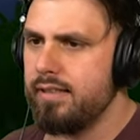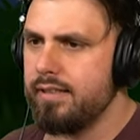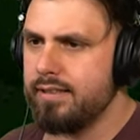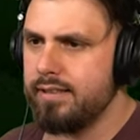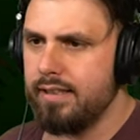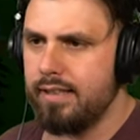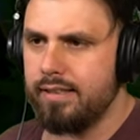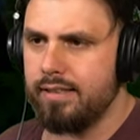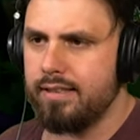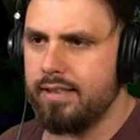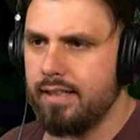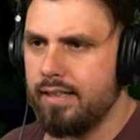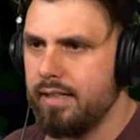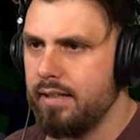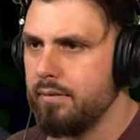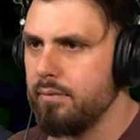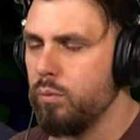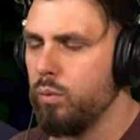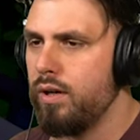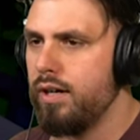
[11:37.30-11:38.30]
It's
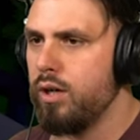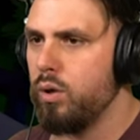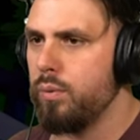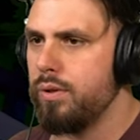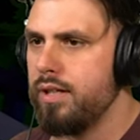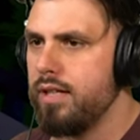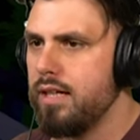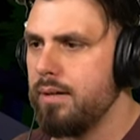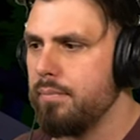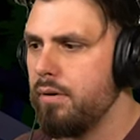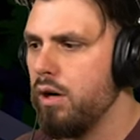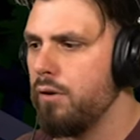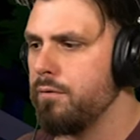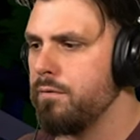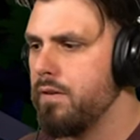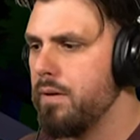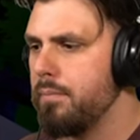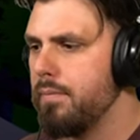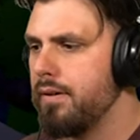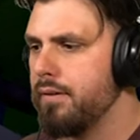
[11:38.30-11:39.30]
nighttime. Why are we up? Oh,
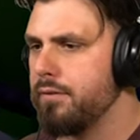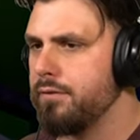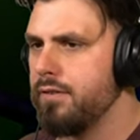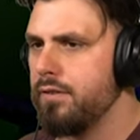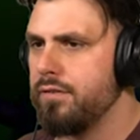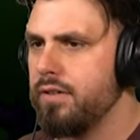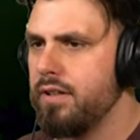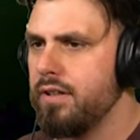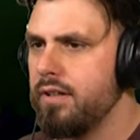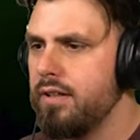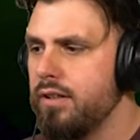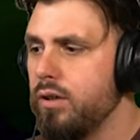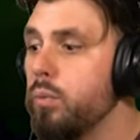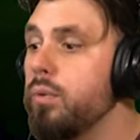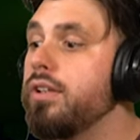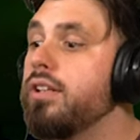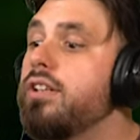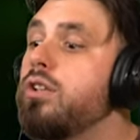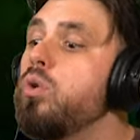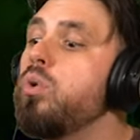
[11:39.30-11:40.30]
minus 15 hunger.
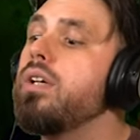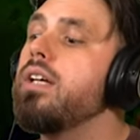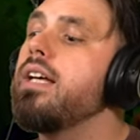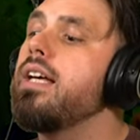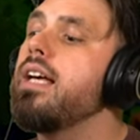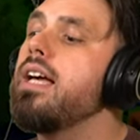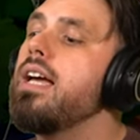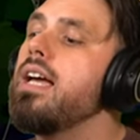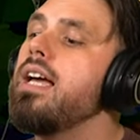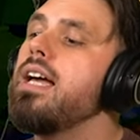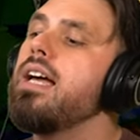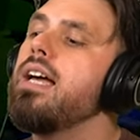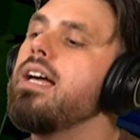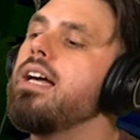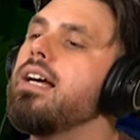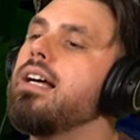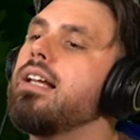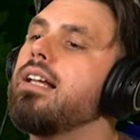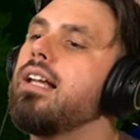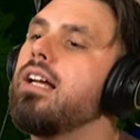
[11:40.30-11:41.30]
We do
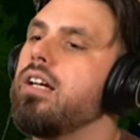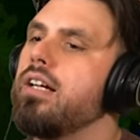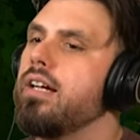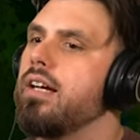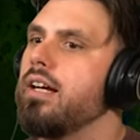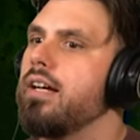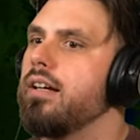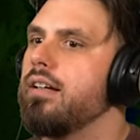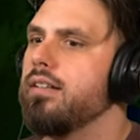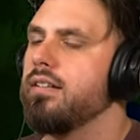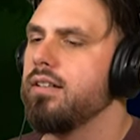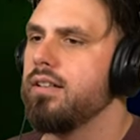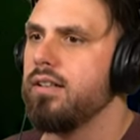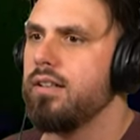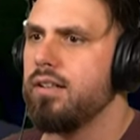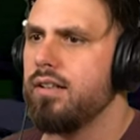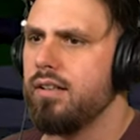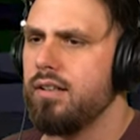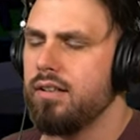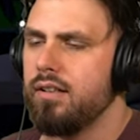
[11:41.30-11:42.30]
heal. Okay.
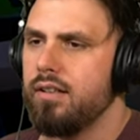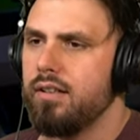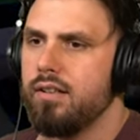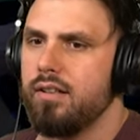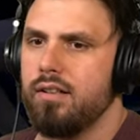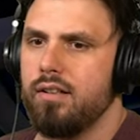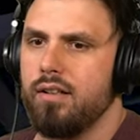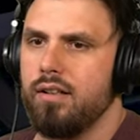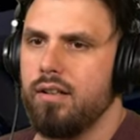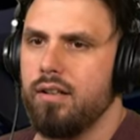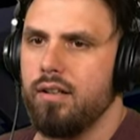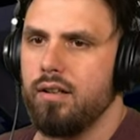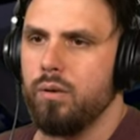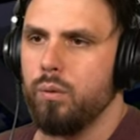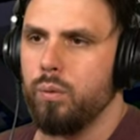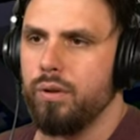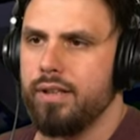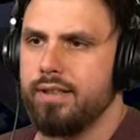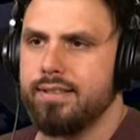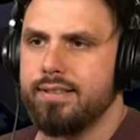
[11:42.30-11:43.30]

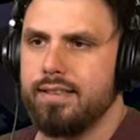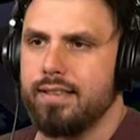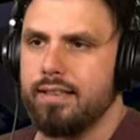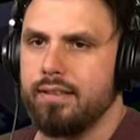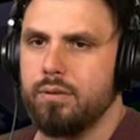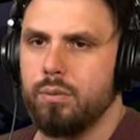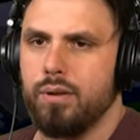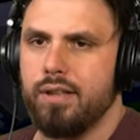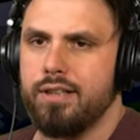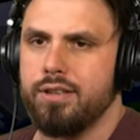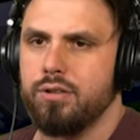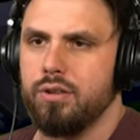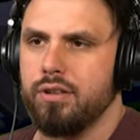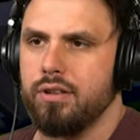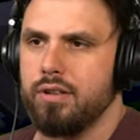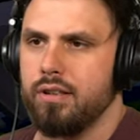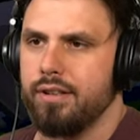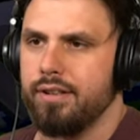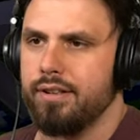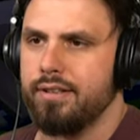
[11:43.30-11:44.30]
What is that? What is going
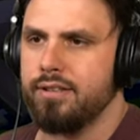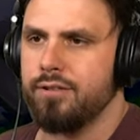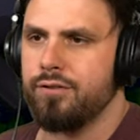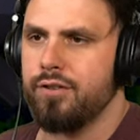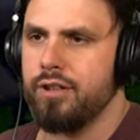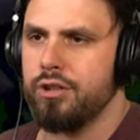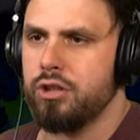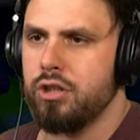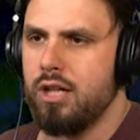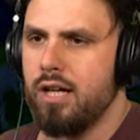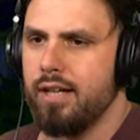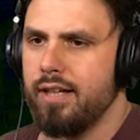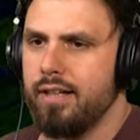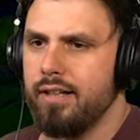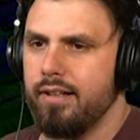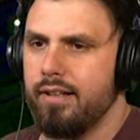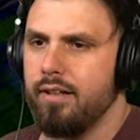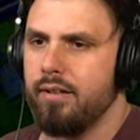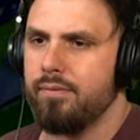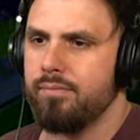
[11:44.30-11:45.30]
on? Is the fridge
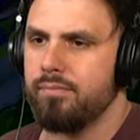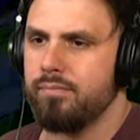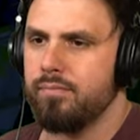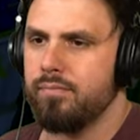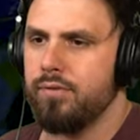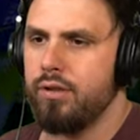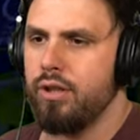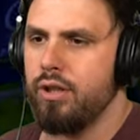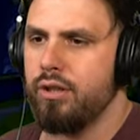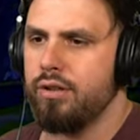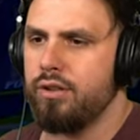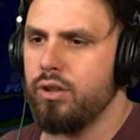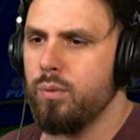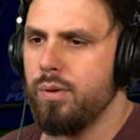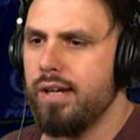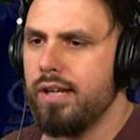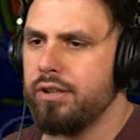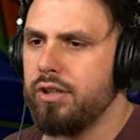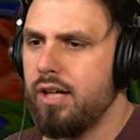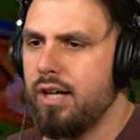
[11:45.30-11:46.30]
talking? Dude, you
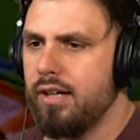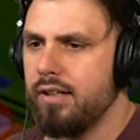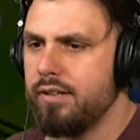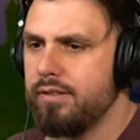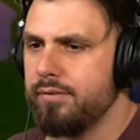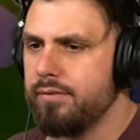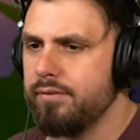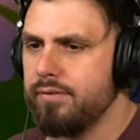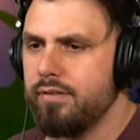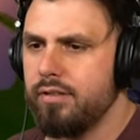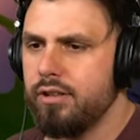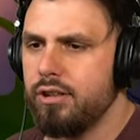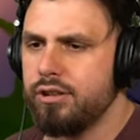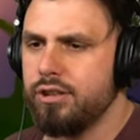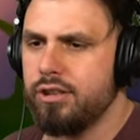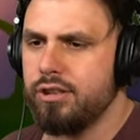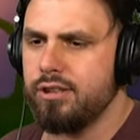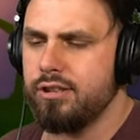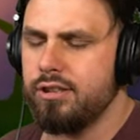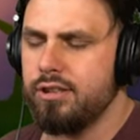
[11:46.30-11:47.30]
want to talk? Just,
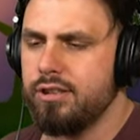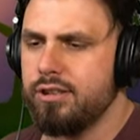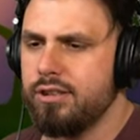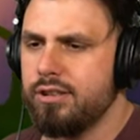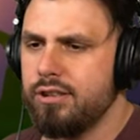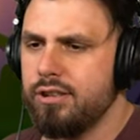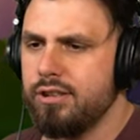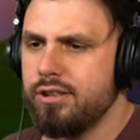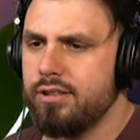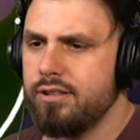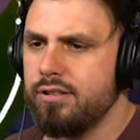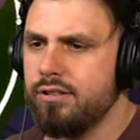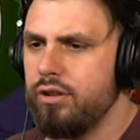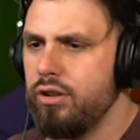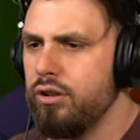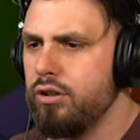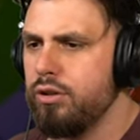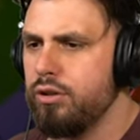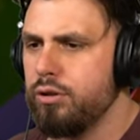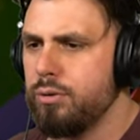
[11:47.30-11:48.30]
just, just, just.
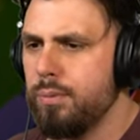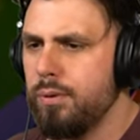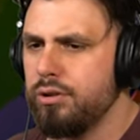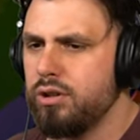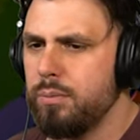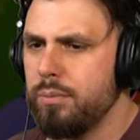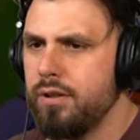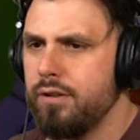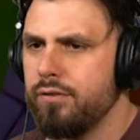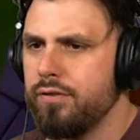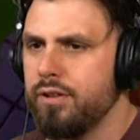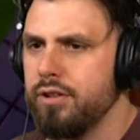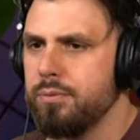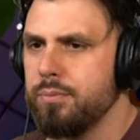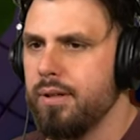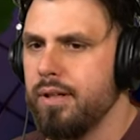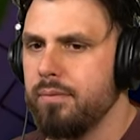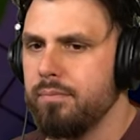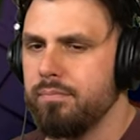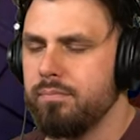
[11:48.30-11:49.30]
You're supposed to be a fridge,
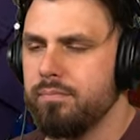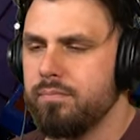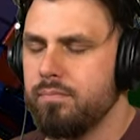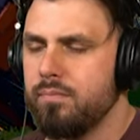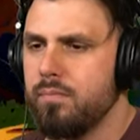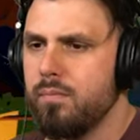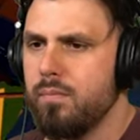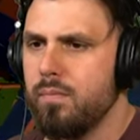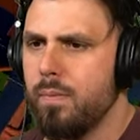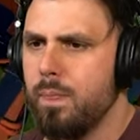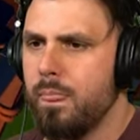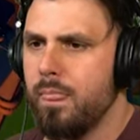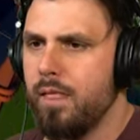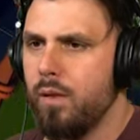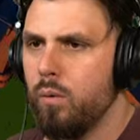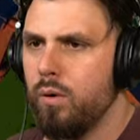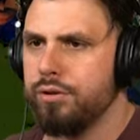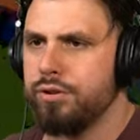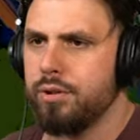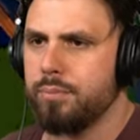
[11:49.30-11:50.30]
man.
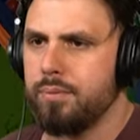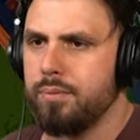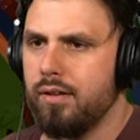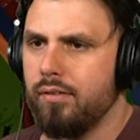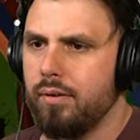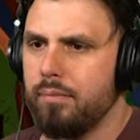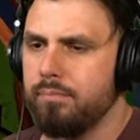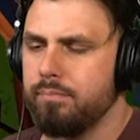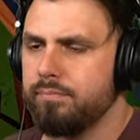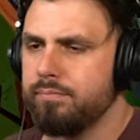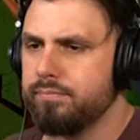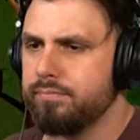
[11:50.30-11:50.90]
What's your problem?